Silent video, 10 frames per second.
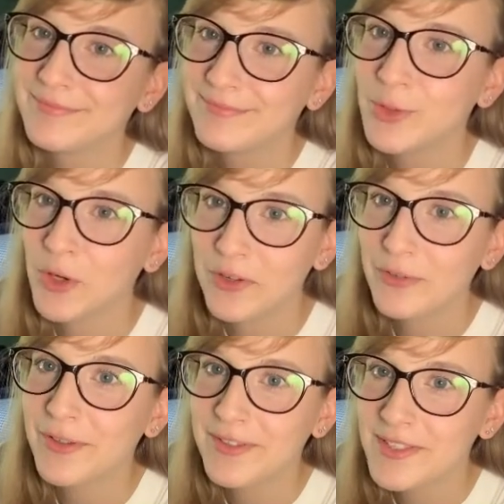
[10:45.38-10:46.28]
You ready
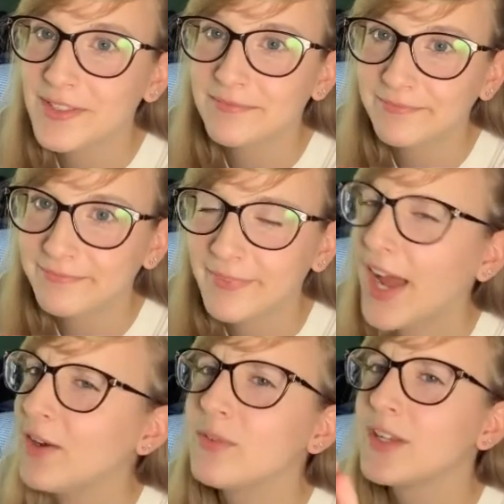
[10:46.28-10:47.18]
for this?
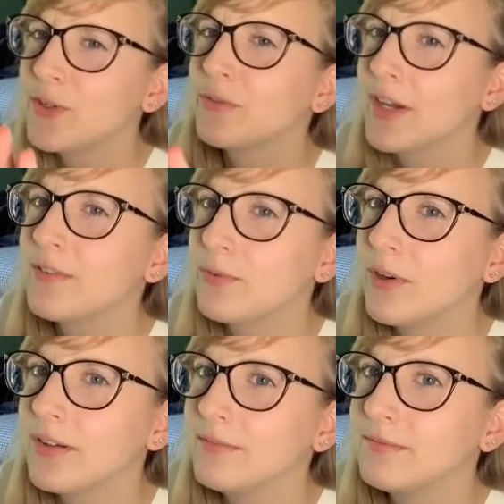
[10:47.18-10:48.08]
I don't think you're ready for
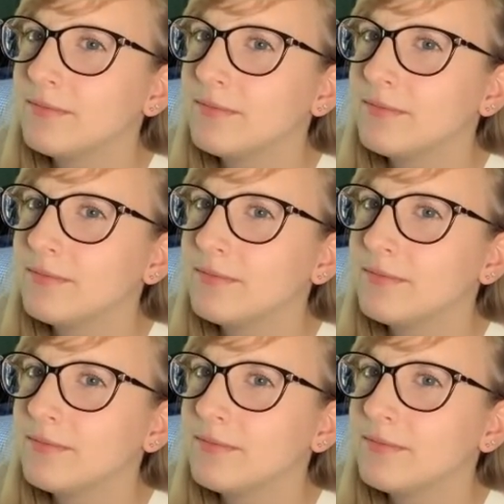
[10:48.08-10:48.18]
it.